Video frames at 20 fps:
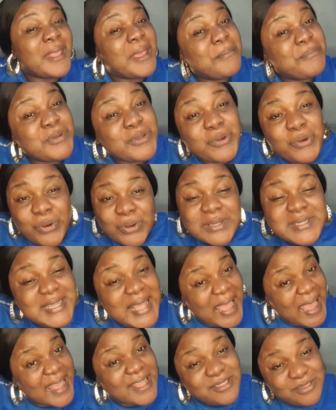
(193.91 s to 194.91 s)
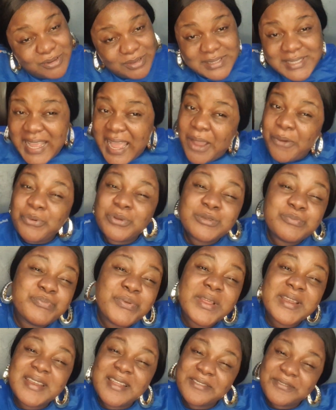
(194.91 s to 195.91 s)
because I thought I was
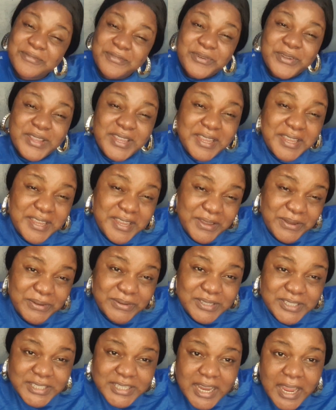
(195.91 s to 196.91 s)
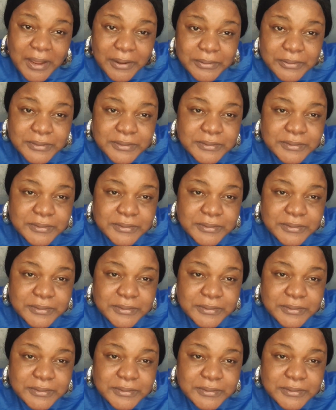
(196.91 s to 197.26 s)
pregnant for a girl child.